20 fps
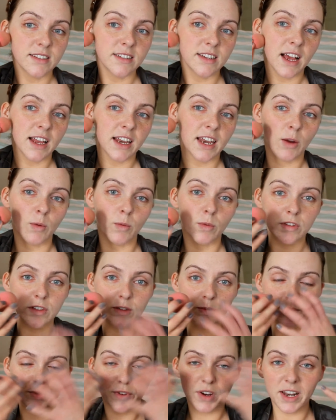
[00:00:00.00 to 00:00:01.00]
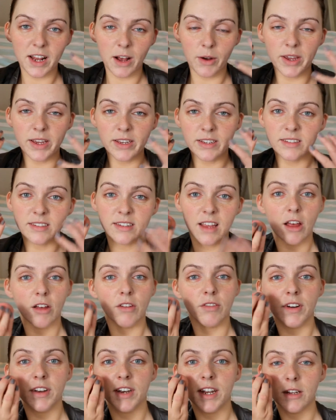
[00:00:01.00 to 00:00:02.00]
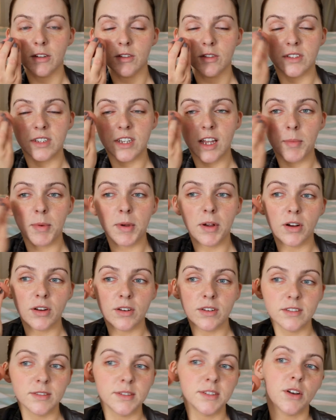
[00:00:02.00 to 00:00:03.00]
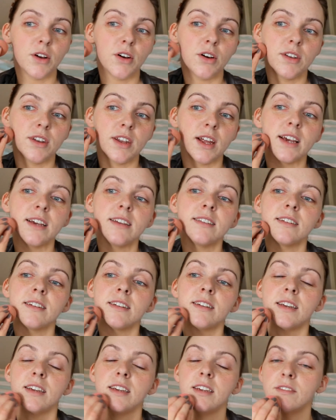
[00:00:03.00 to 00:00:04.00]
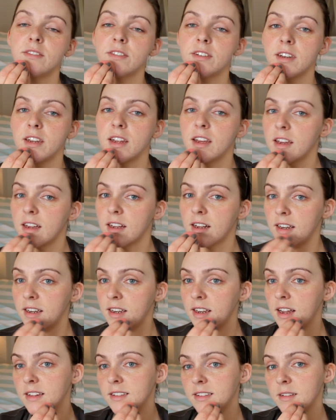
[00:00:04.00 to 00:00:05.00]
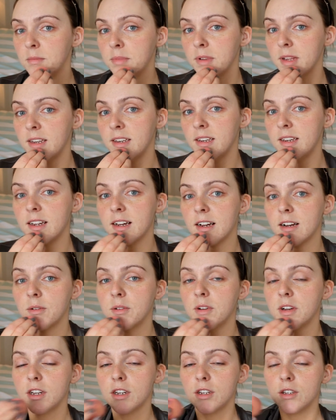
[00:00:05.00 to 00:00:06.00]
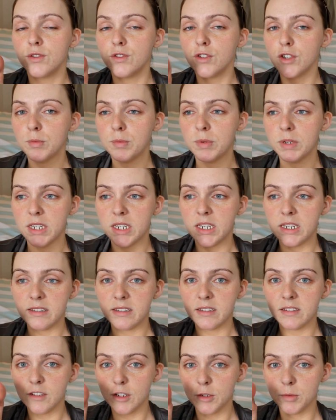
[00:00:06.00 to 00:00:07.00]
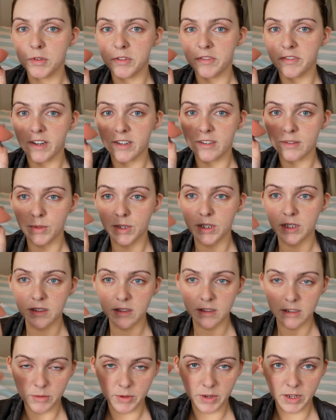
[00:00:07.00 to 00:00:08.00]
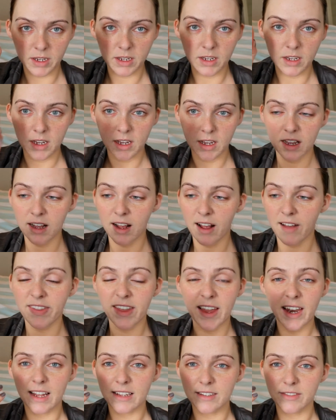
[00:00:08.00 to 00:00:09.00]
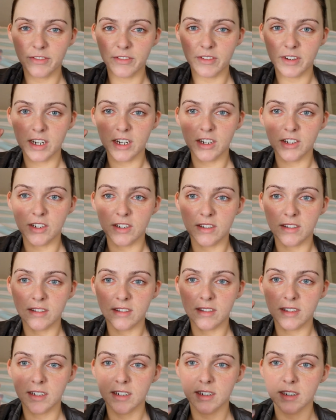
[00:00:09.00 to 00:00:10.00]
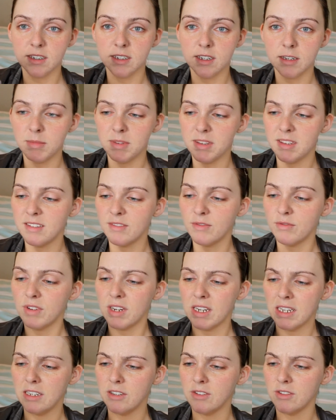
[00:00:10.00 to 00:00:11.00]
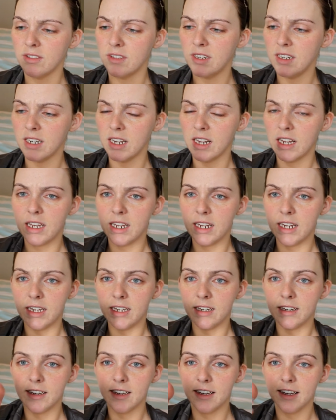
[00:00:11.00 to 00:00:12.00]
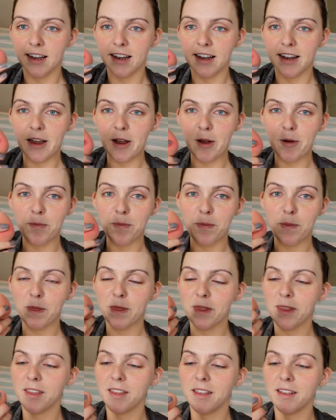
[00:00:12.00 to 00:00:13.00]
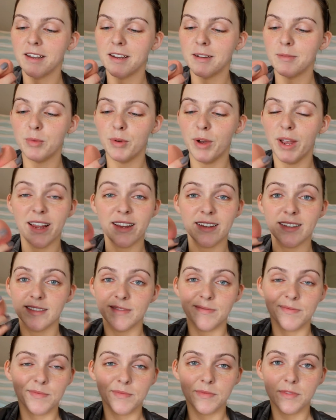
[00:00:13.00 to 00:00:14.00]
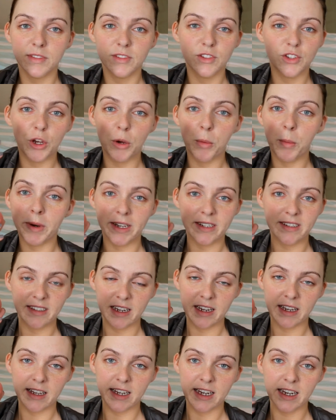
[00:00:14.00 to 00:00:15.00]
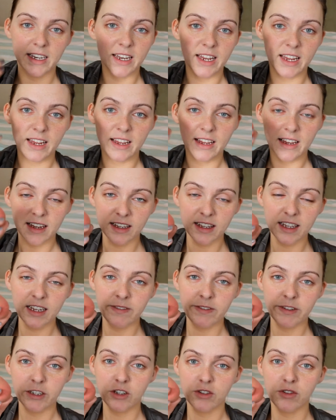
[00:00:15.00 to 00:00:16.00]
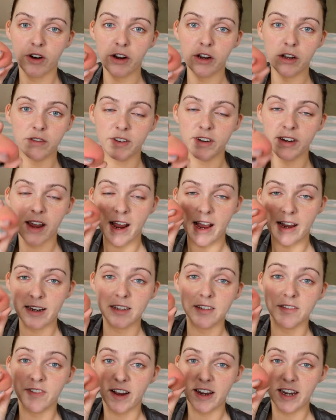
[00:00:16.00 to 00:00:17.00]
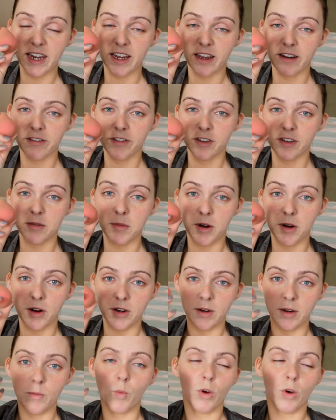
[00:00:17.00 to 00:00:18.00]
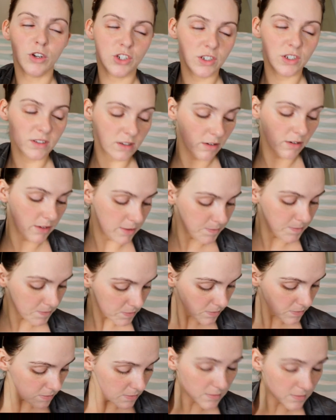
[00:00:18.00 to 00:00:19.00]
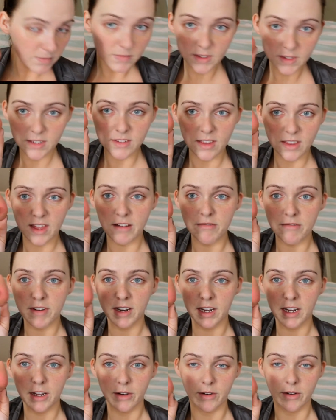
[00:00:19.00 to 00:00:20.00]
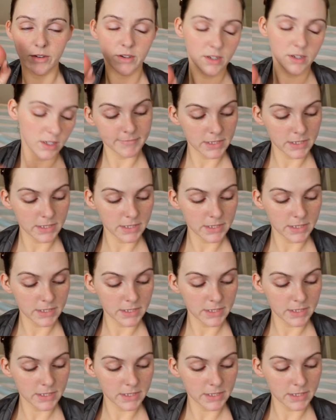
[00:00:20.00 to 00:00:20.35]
and it will spread out itself, and I'll just dab it on so it's all nice and even and nice and blended out. Super easy, super fast way to do it, and they last for ages. I mean, this really does need a clean, but it's 2 minutes to clean it, leave it to dry overnight, and it's fine again for the morning. Wash it, sorry. So they're really good.